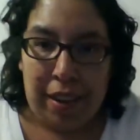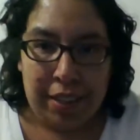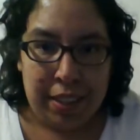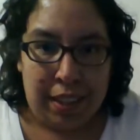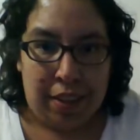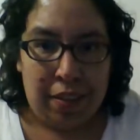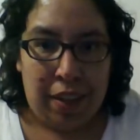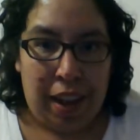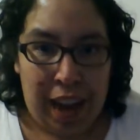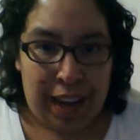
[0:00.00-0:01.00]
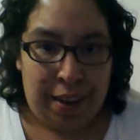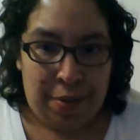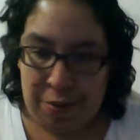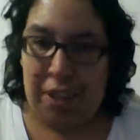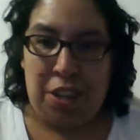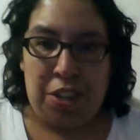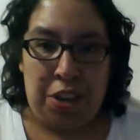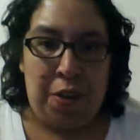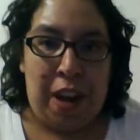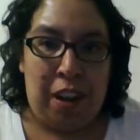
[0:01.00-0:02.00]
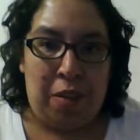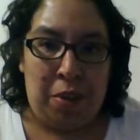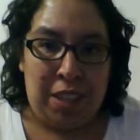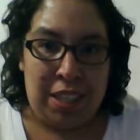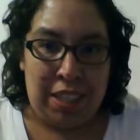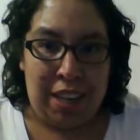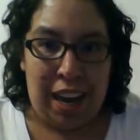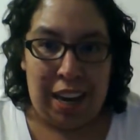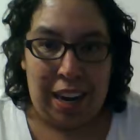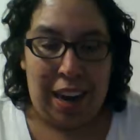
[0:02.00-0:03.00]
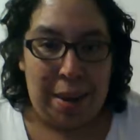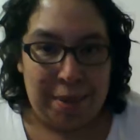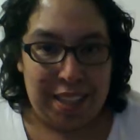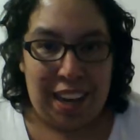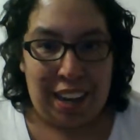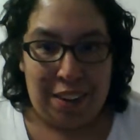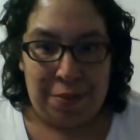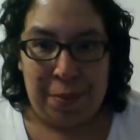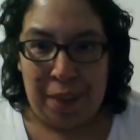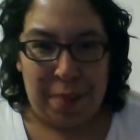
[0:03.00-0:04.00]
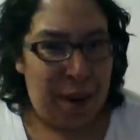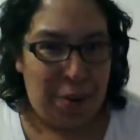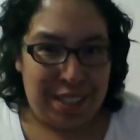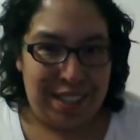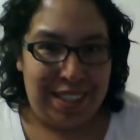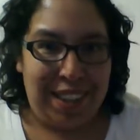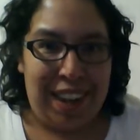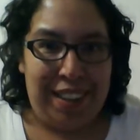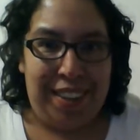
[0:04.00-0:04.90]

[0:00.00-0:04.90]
still, I want to show you all what's inside and I'm excited about what's inside.